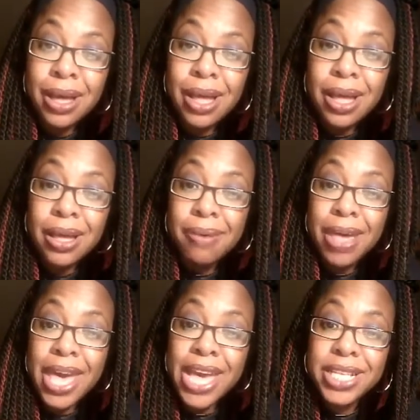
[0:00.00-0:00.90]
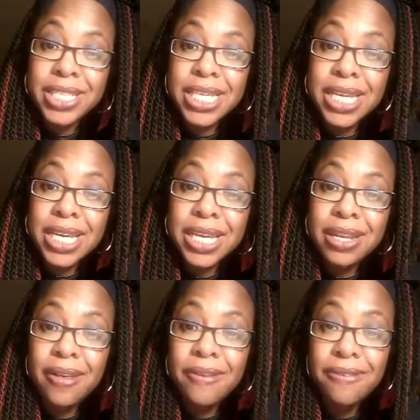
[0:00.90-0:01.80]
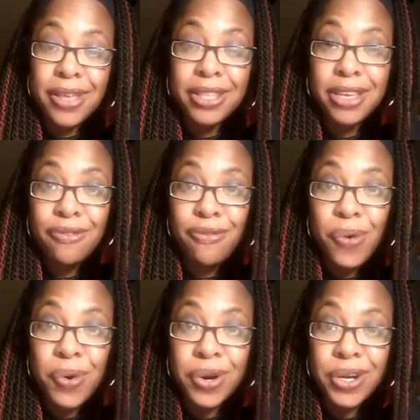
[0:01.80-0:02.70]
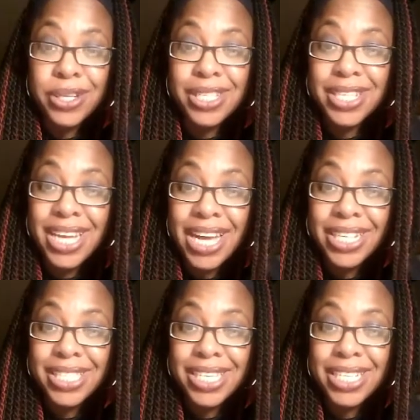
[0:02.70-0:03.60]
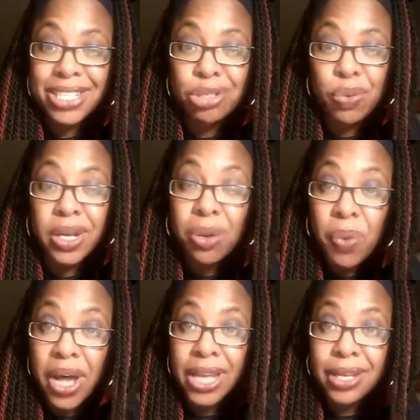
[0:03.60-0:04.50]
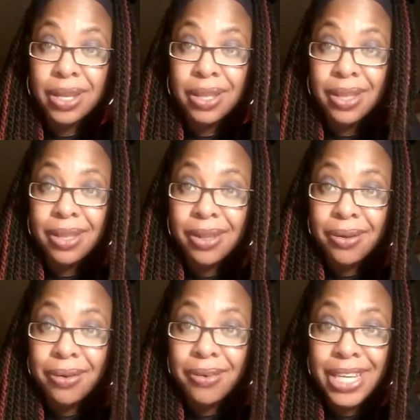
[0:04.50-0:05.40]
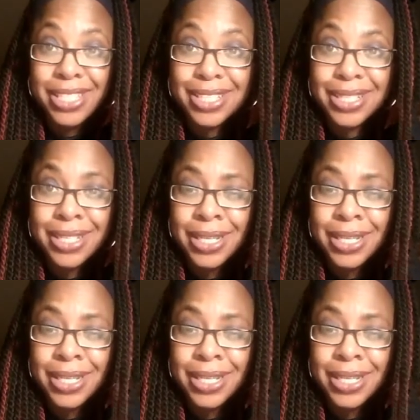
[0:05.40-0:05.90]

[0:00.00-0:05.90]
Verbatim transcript: Um, 1854 to 1921 which